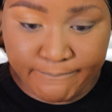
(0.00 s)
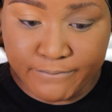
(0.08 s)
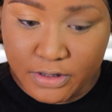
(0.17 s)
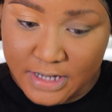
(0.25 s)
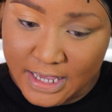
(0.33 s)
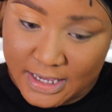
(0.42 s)

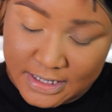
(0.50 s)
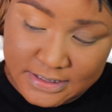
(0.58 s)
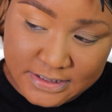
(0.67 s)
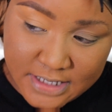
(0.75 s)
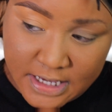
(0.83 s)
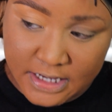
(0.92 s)
But like I
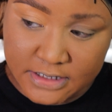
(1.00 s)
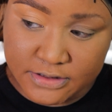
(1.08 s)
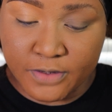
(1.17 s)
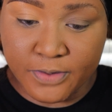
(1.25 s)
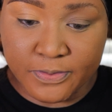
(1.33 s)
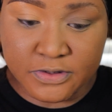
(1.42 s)
said,
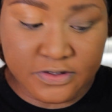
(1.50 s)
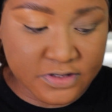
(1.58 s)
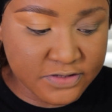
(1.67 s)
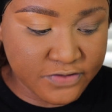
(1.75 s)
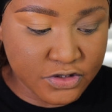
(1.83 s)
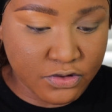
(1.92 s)
for the purpose of
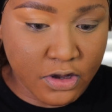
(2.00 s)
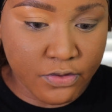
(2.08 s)
this video,